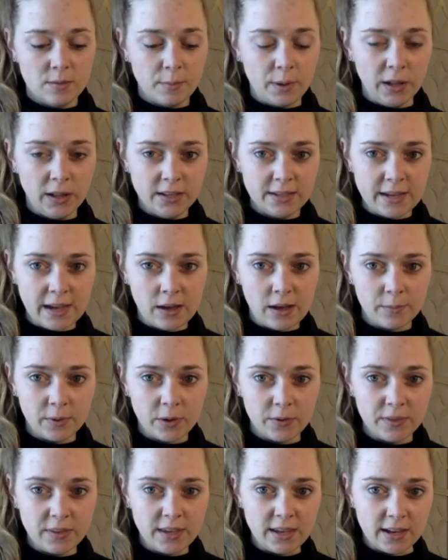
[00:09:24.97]
Pull a down
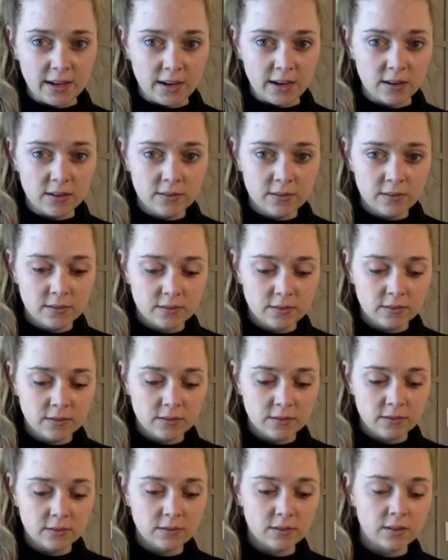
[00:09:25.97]
bow in the air,
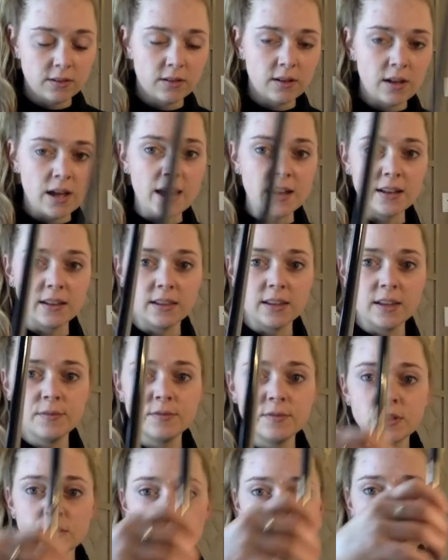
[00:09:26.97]
and
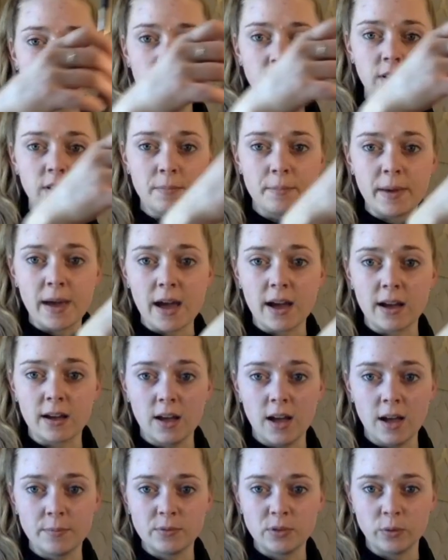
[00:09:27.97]
lift and circle it back
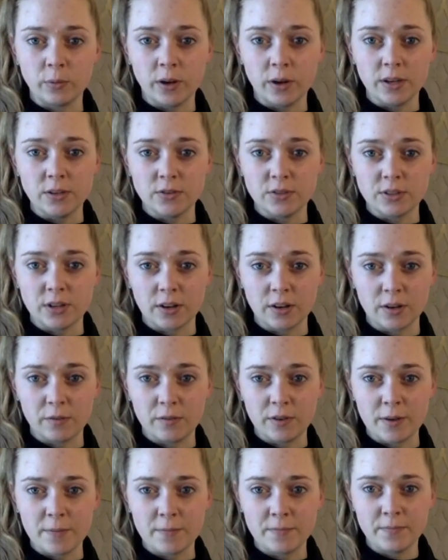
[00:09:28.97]
up to where you started
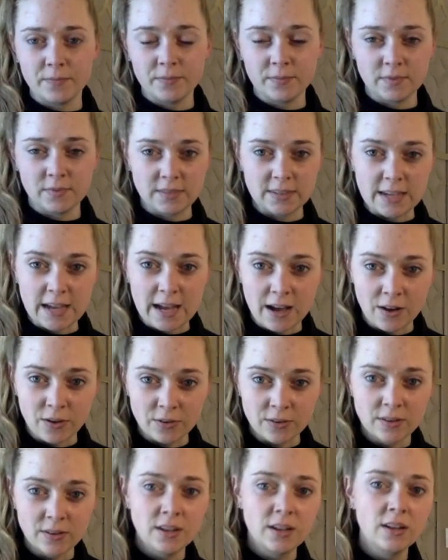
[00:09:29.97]
from. Down,